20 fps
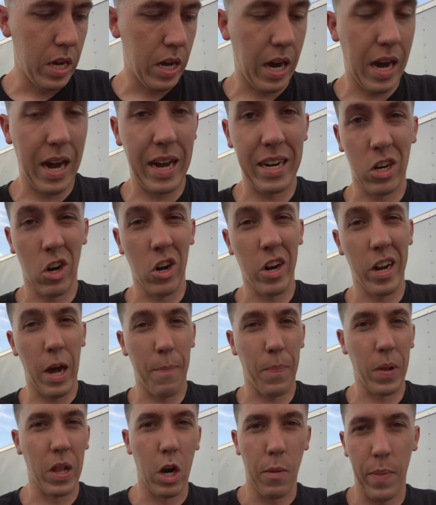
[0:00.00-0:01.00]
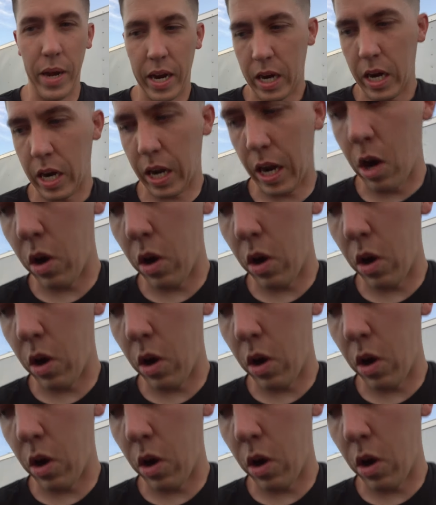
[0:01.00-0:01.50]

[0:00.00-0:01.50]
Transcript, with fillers: Uh, I turned it up a little bit, gonna